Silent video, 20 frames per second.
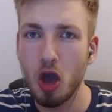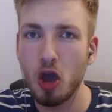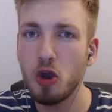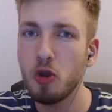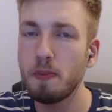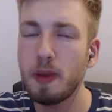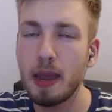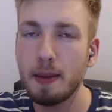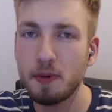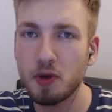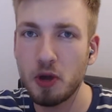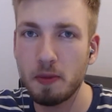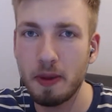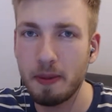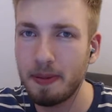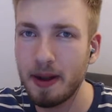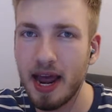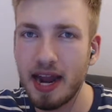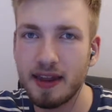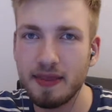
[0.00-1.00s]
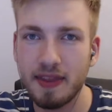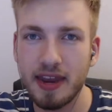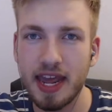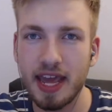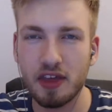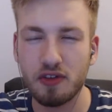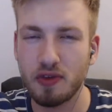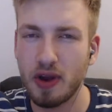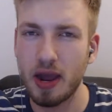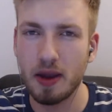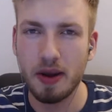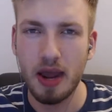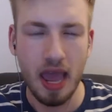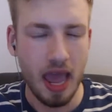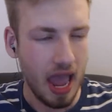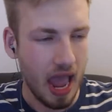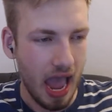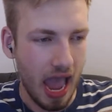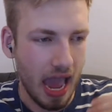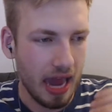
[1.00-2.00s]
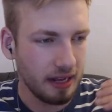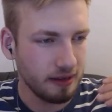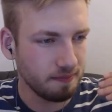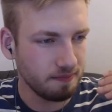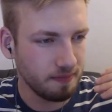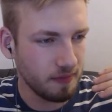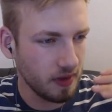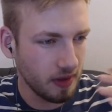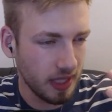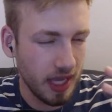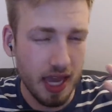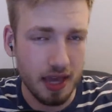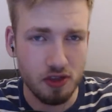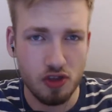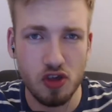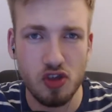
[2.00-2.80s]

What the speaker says: who people could be playing in the next round, and yeah,